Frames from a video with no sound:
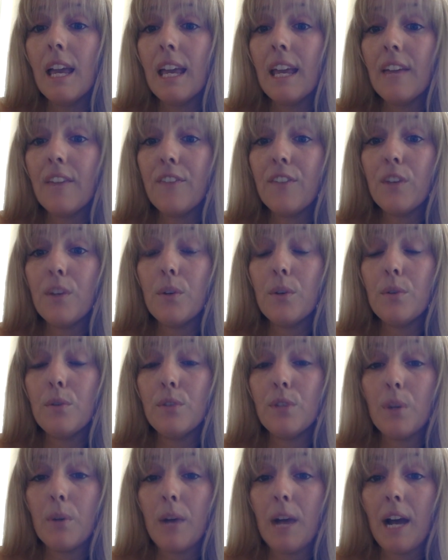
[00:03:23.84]
If you
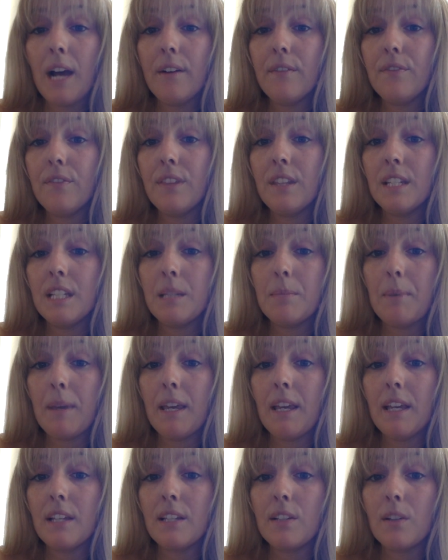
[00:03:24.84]
don't have the
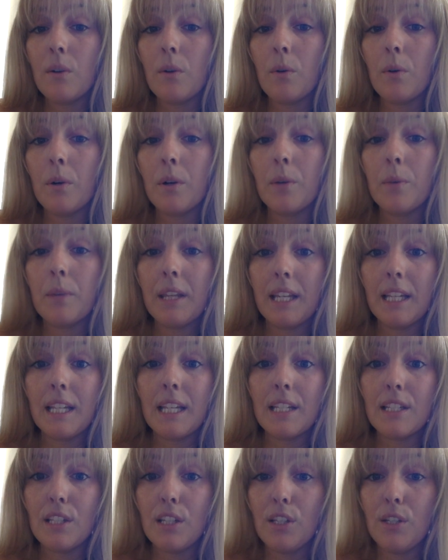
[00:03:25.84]
space or
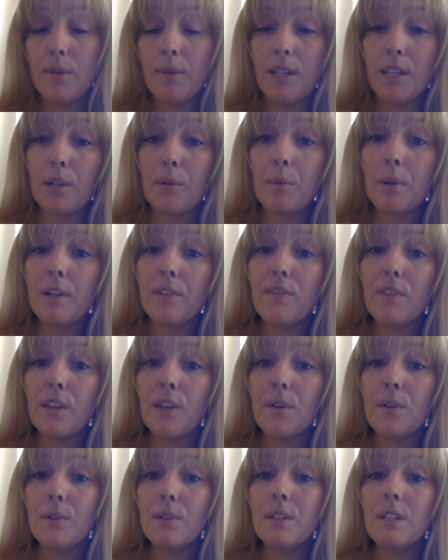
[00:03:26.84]
willingness to do either one of
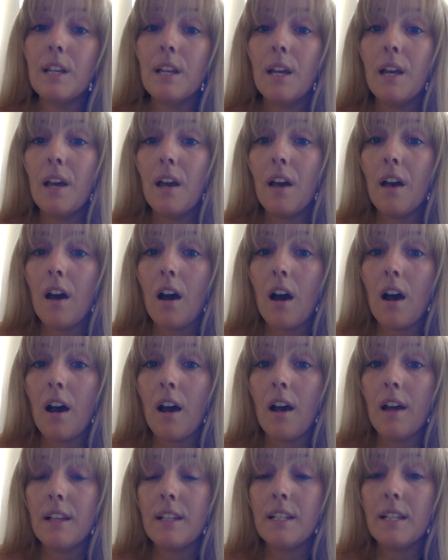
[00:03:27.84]
those,
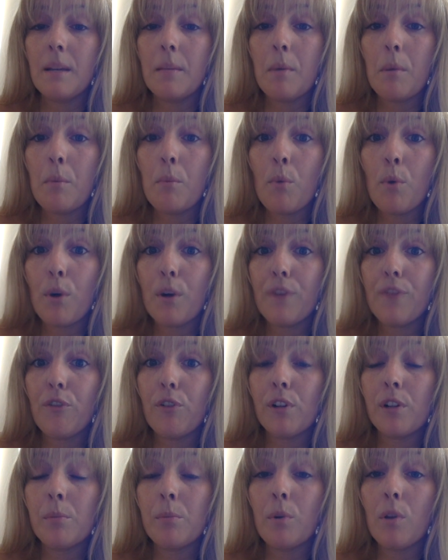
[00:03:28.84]
some more
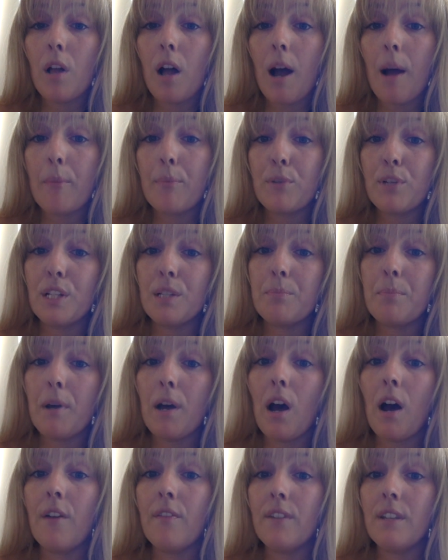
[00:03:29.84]
affordable options, but
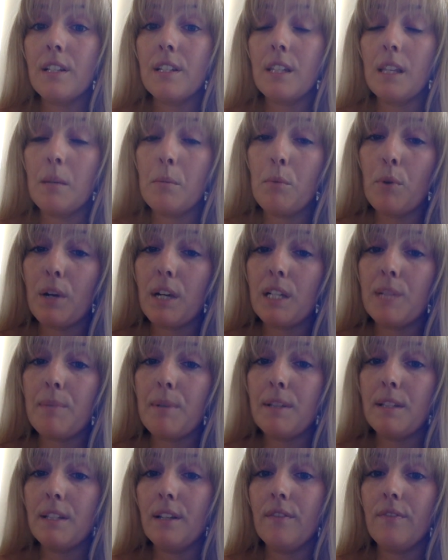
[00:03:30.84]
obviously more
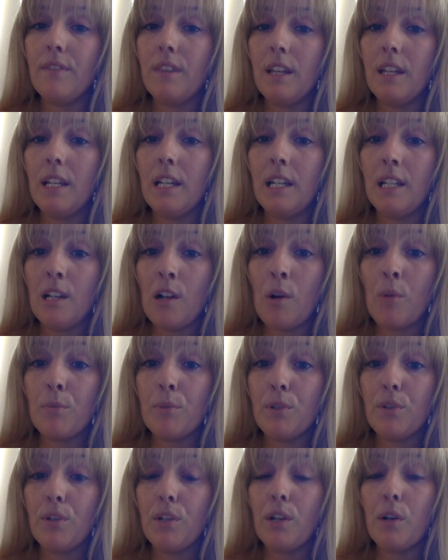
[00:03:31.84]
expensive than in-home
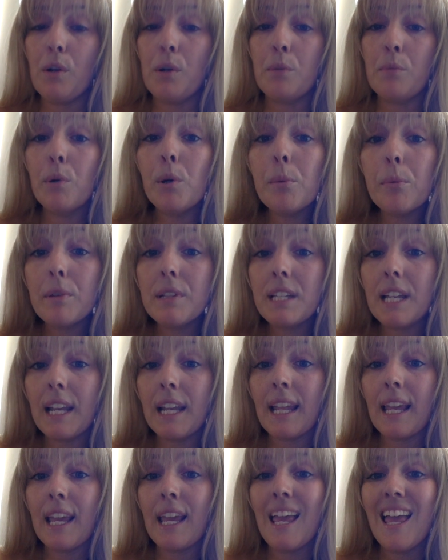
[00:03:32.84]
studio or mobile
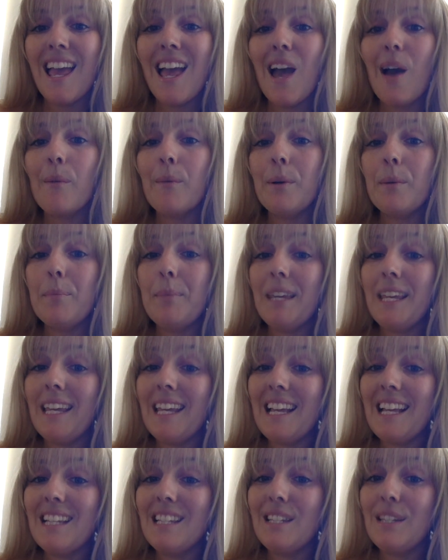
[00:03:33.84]
tanning, would
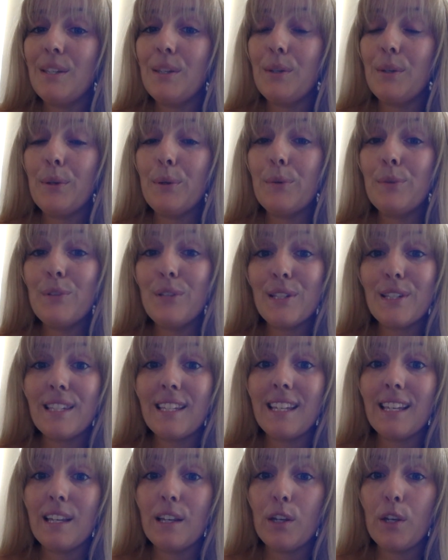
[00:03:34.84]
be to just
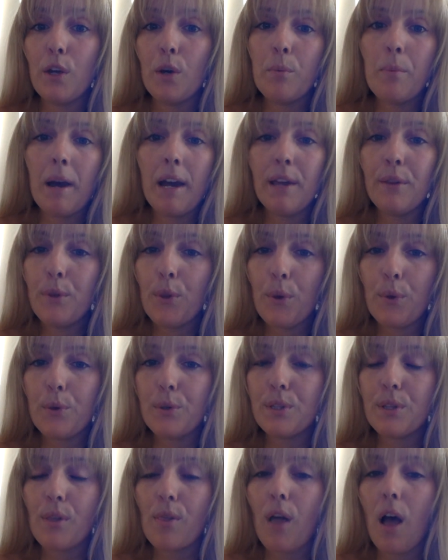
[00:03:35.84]
go by local
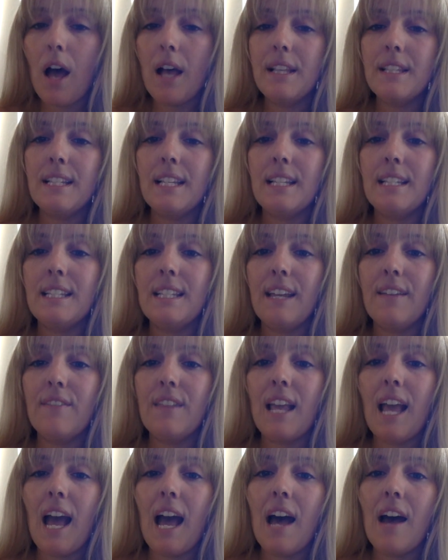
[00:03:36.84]
salons and see if
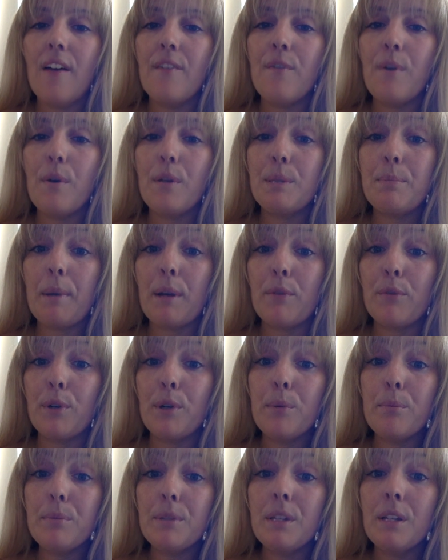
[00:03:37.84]
they have spare
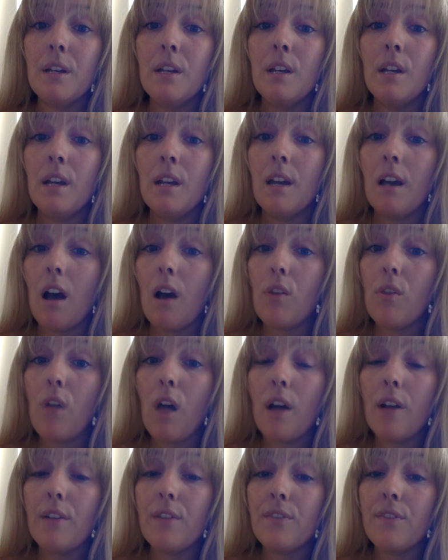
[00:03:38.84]
rooms. A
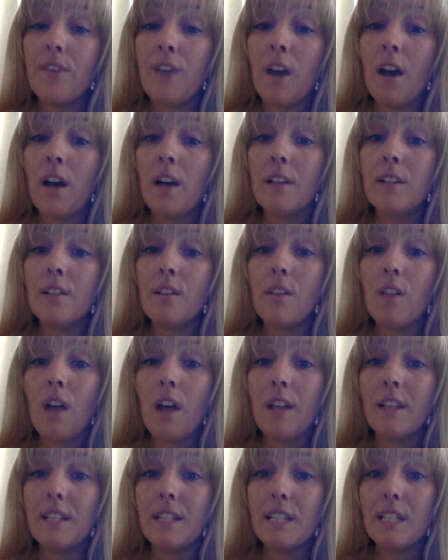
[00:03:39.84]
lot of
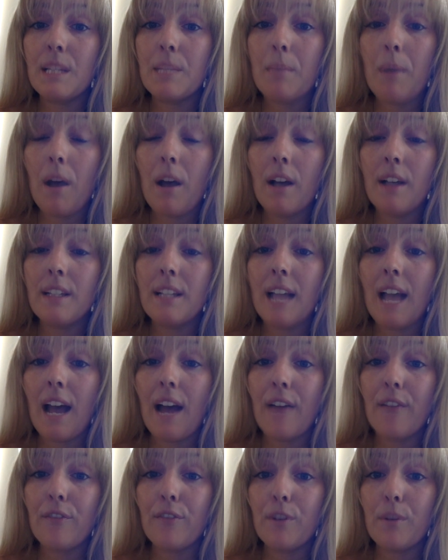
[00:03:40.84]
salons and spas
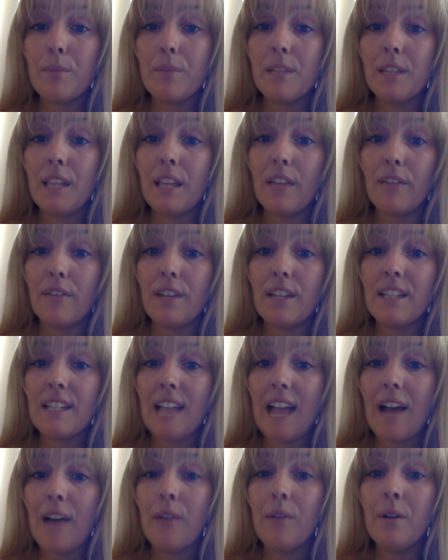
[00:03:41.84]
have rooms that they rent
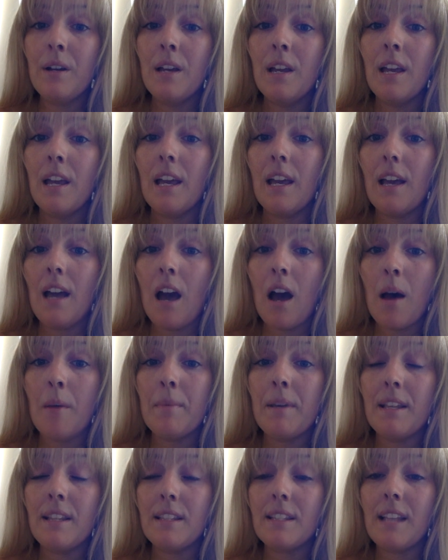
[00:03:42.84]
out
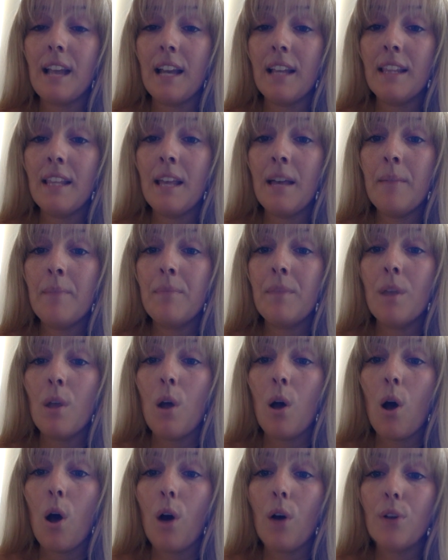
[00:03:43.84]
inside them.
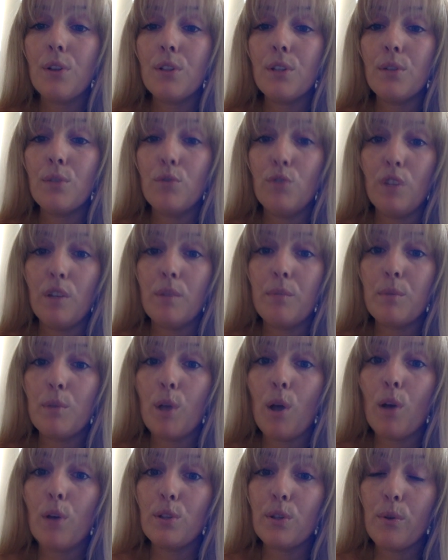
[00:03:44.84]
Also, gyms
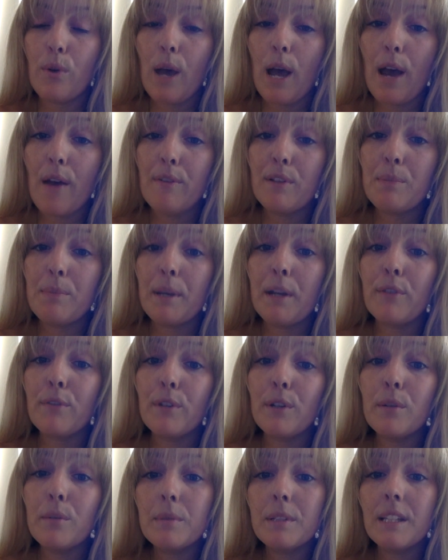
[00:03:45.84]
also have spare
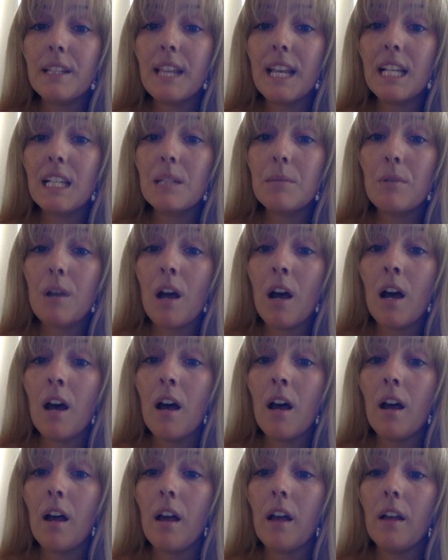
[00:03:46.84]
rooms that
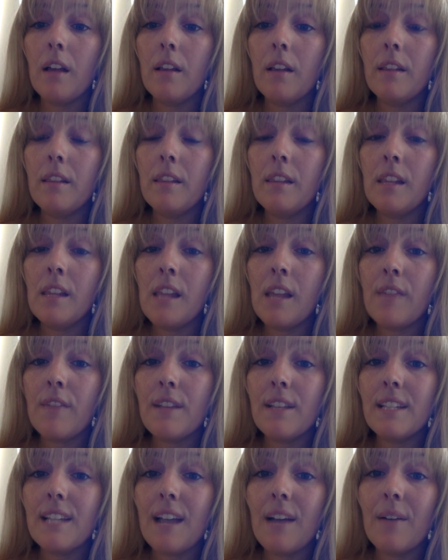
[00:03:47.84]
they
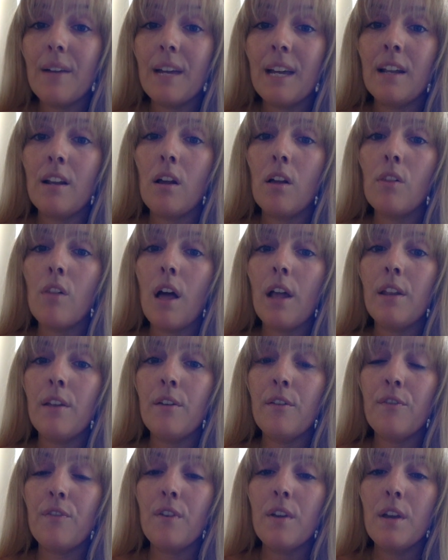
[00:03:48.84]
rent out, and a lot
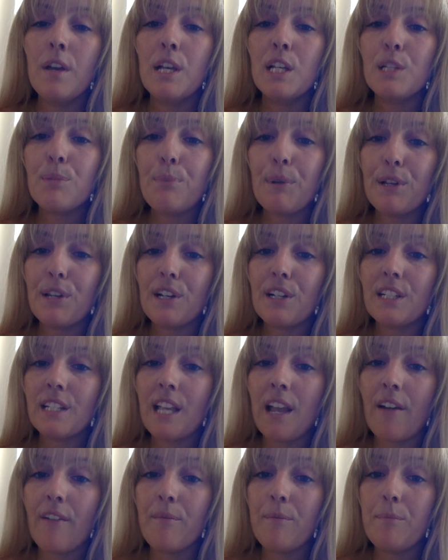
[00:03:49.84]
of spray tanners
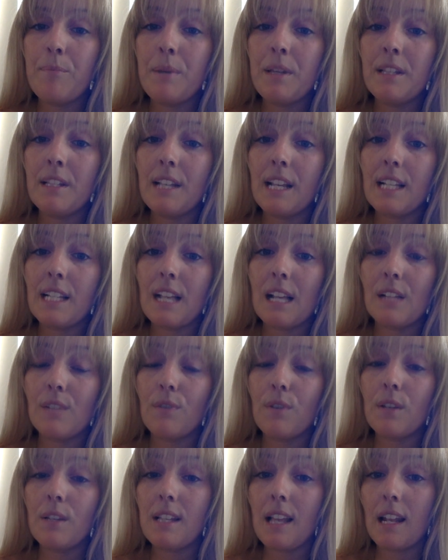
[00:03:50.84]
have been
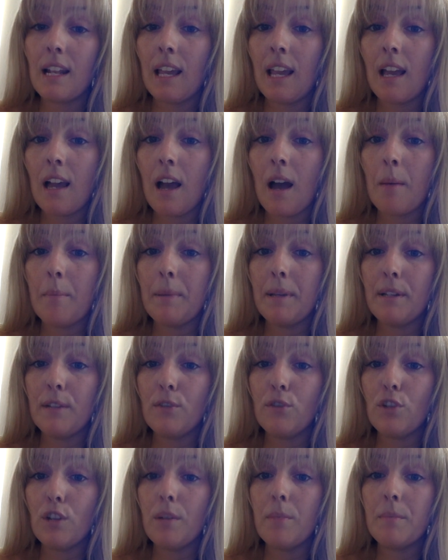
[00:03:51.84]
successful setting up in
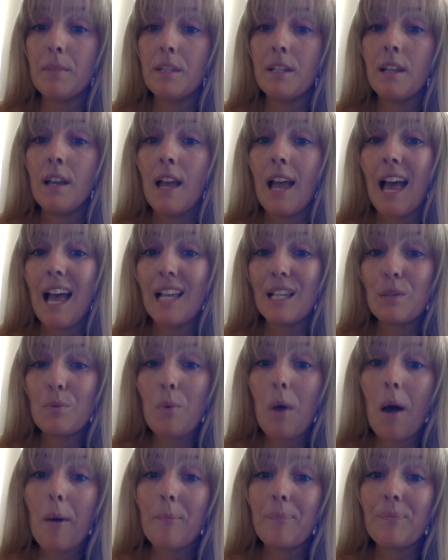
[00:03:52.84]
gyms as
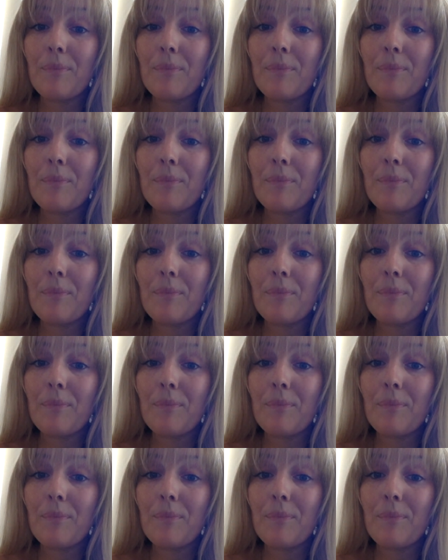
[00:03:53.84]
well.